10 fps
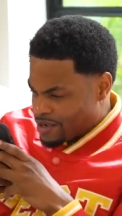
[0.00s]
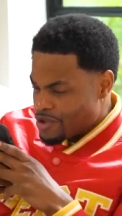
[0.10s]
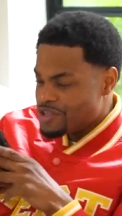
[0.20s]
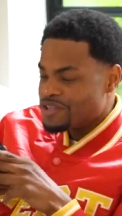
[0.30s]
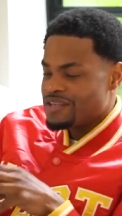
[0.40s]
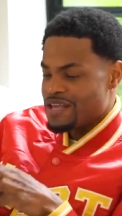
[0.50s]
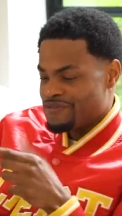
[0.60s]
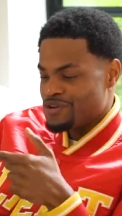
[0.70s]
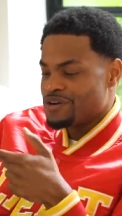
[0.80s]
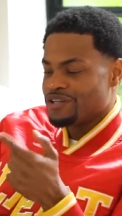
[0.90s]
oh,
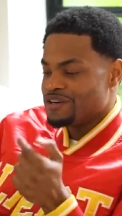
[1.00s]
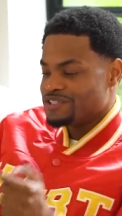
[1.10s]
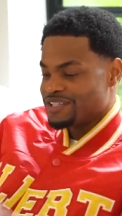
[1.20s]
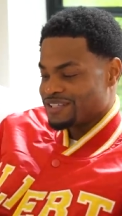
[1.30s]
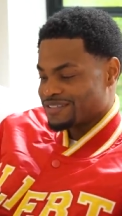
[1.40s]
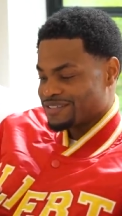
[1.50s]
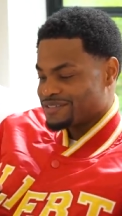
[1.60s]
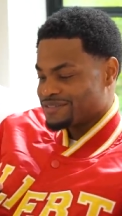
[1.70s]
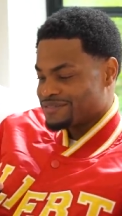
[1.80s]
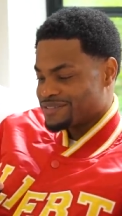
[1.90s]
if you're allergic
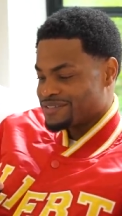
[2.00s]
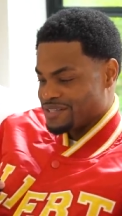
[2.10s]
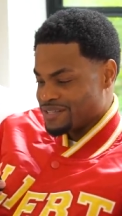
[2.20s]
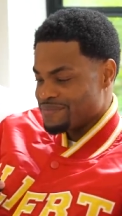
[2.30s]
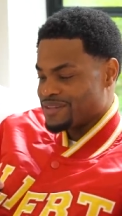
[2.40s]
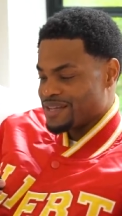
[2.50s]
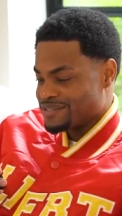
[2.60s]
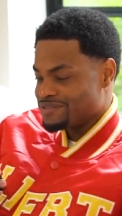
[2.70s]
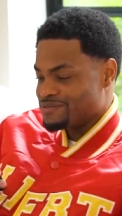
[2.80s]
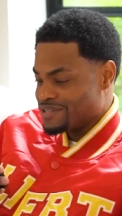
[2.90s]
to you, some
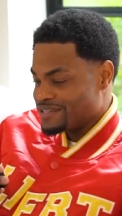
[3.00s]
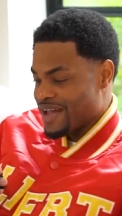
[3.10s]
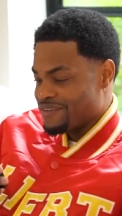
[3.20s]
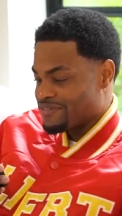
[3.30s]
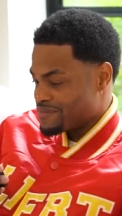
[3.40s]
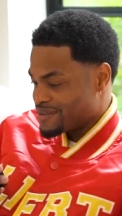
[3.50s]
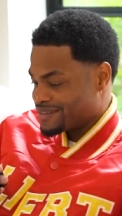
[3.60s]
things, you, you can die. You could it.